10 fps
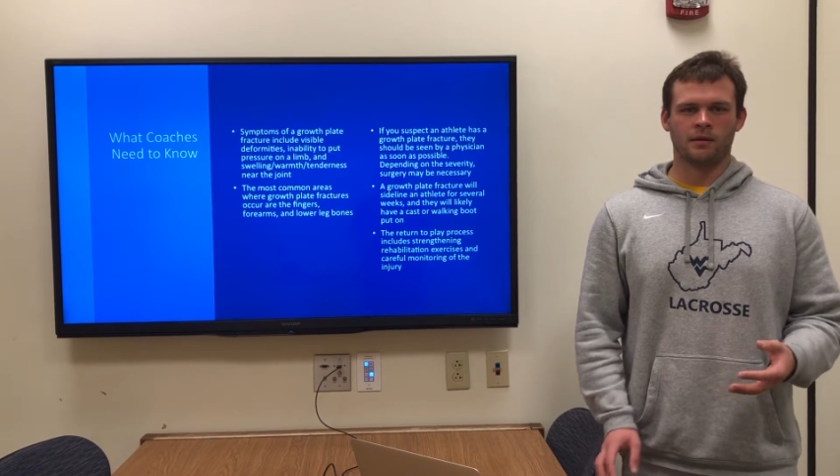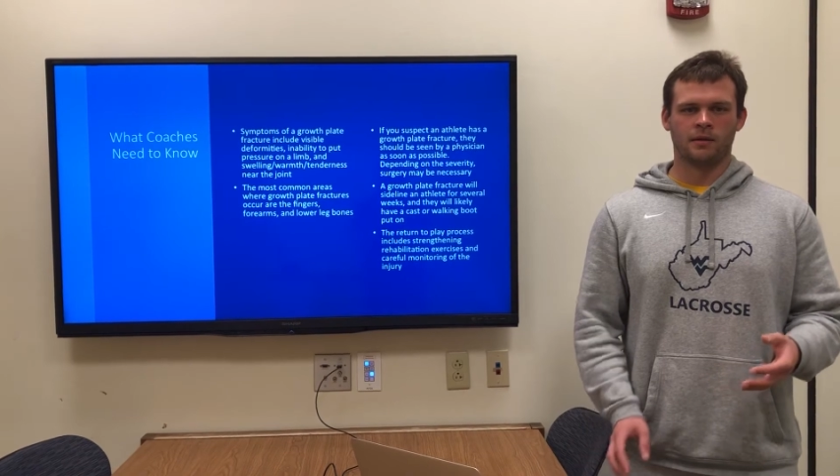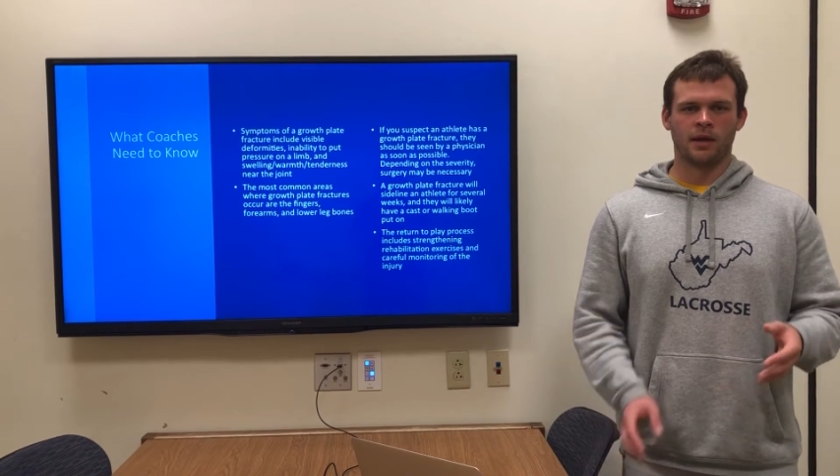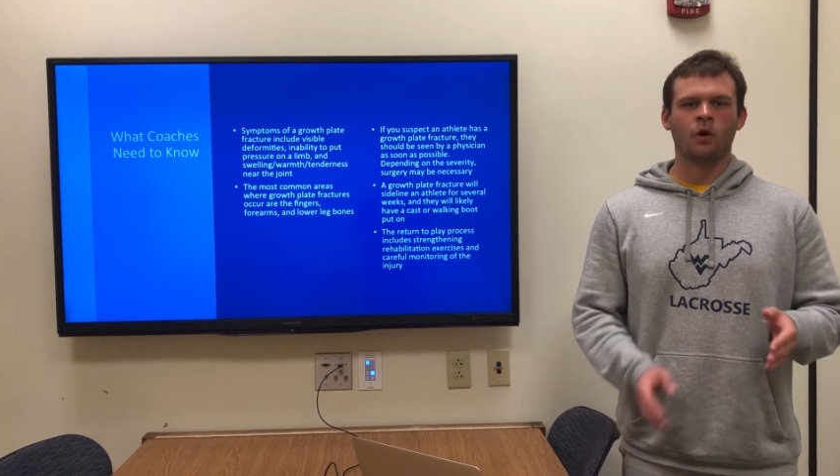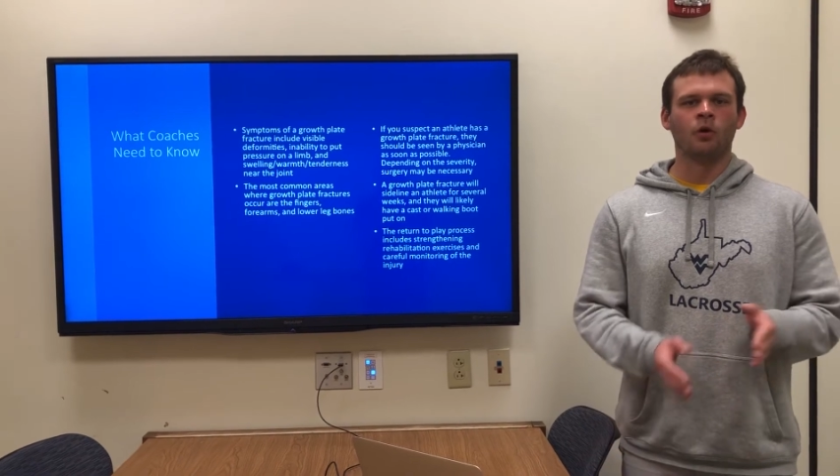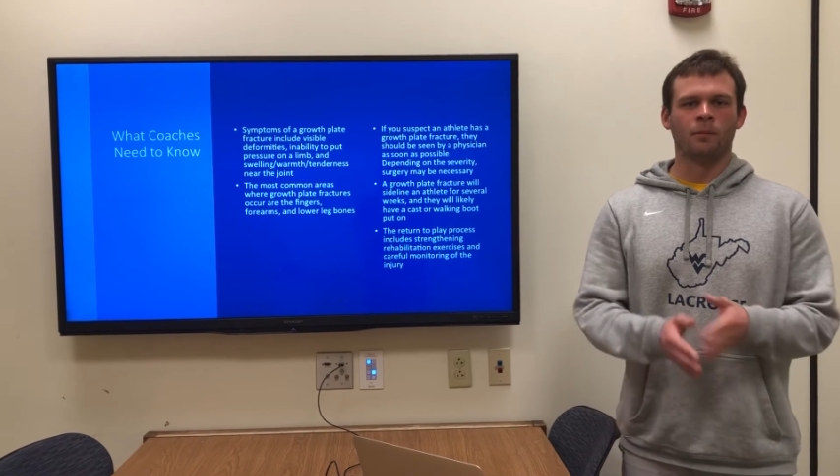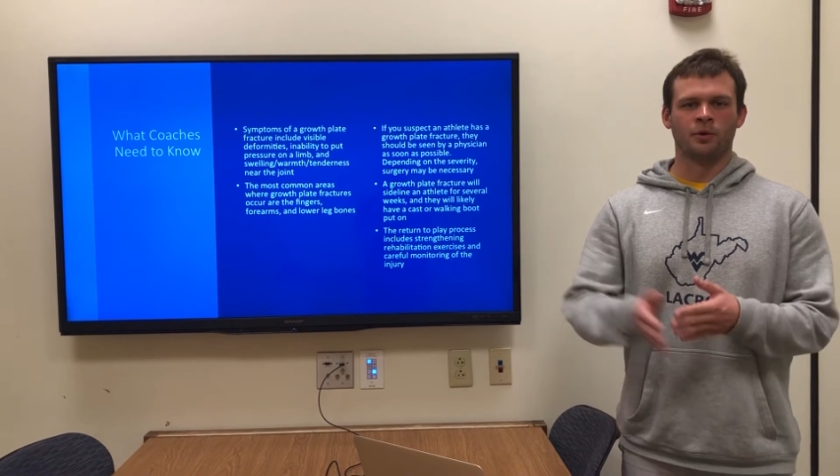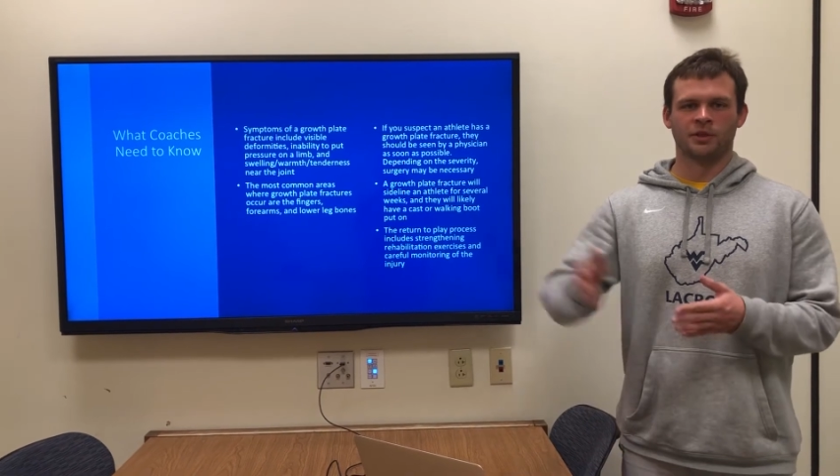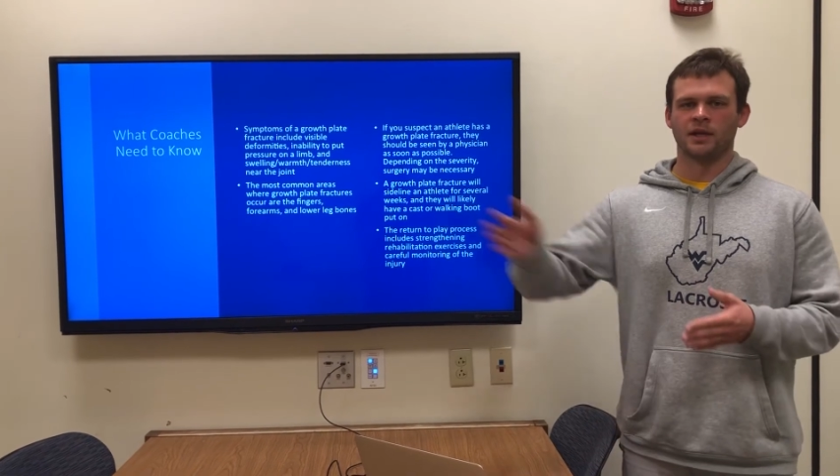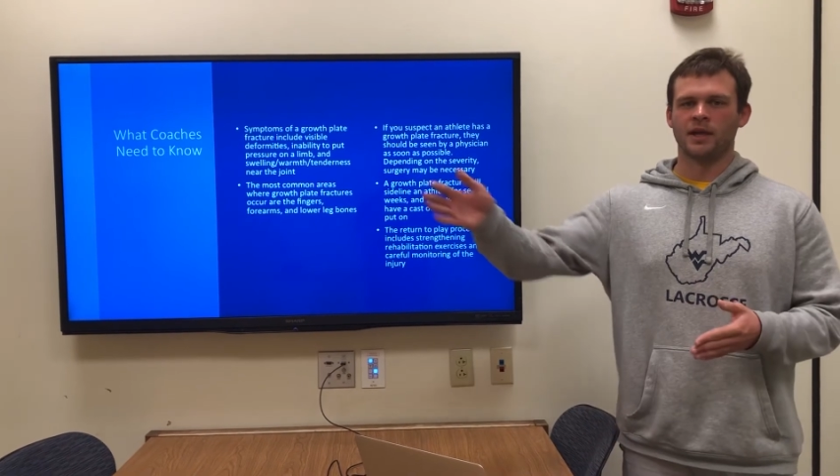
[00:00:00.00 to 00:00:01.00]
they aren't
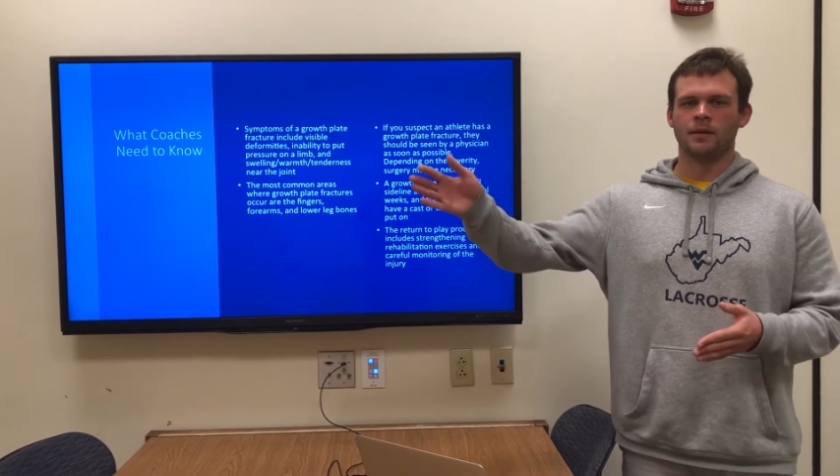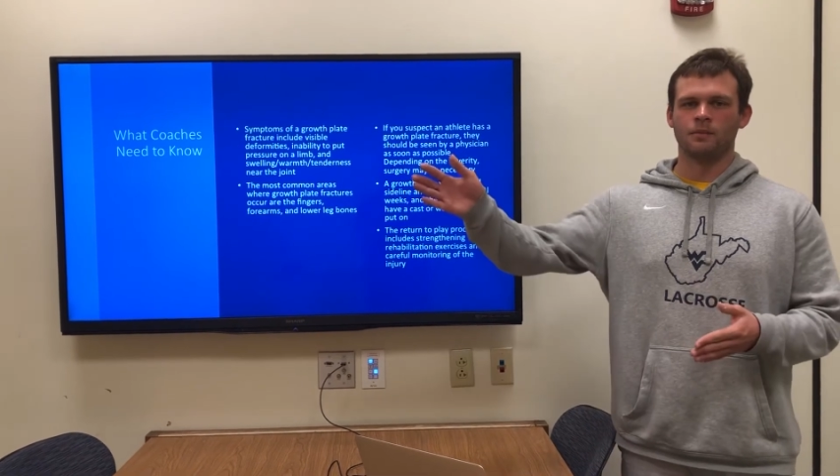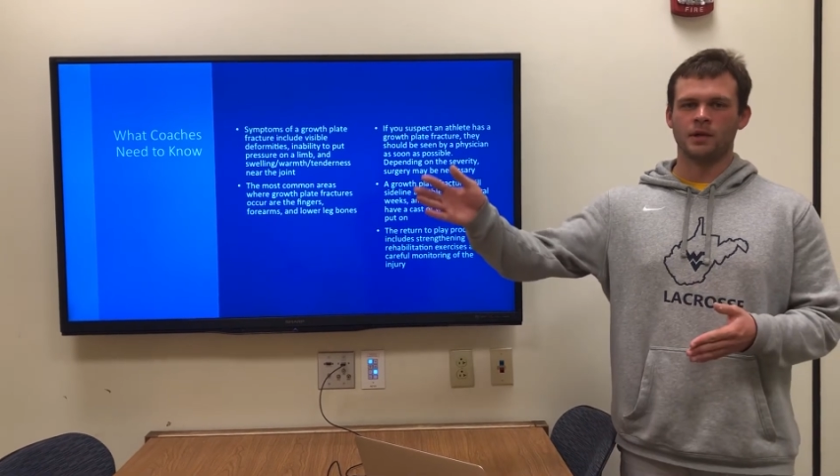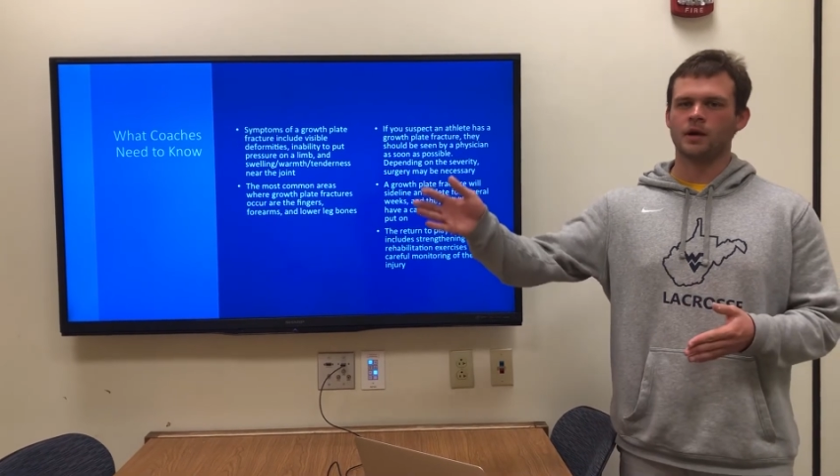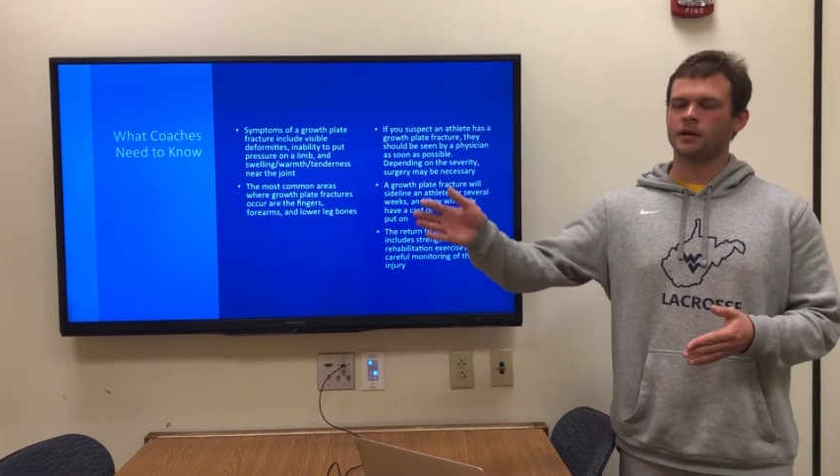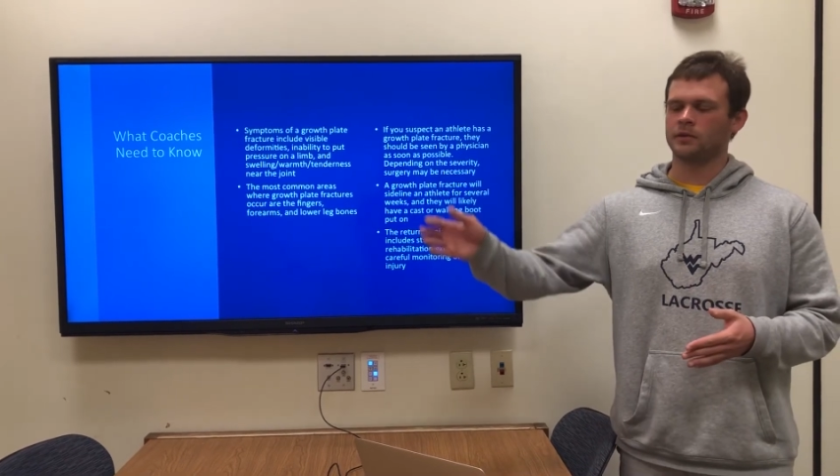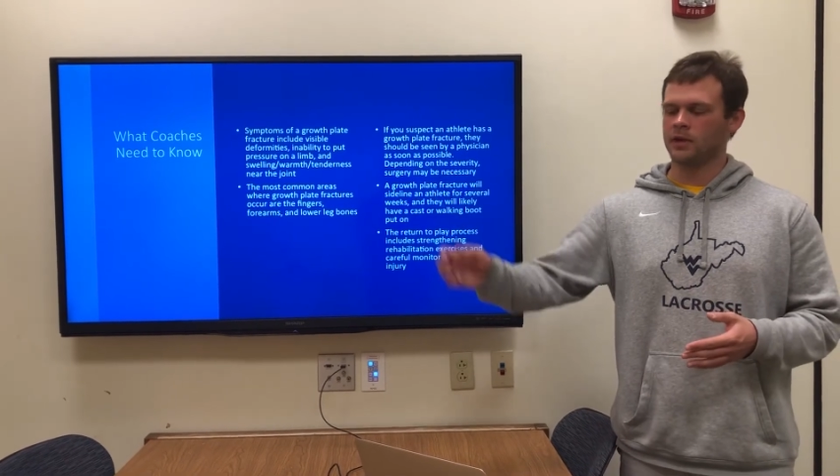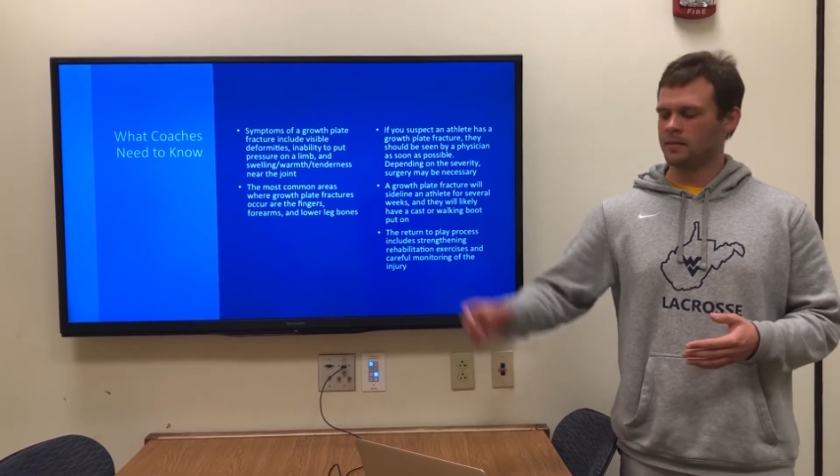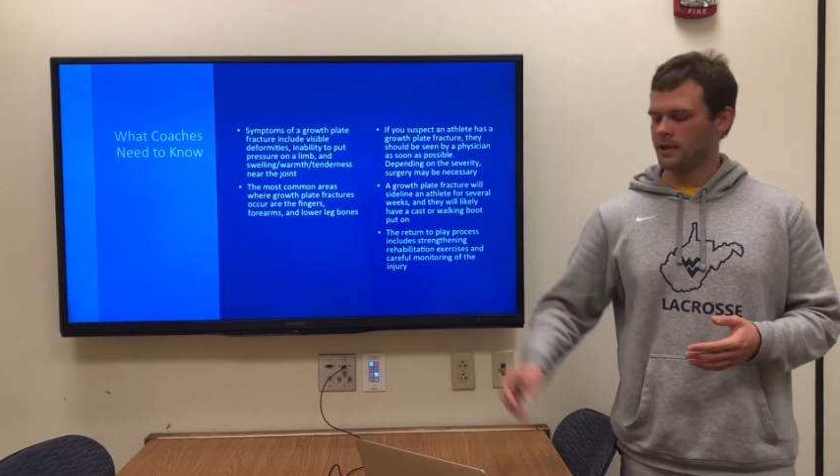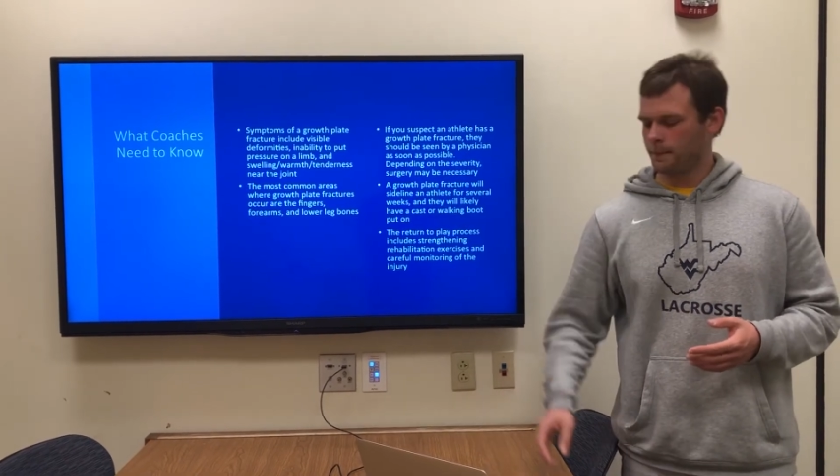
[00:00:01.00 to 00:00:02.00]
pushing it beyond their limit.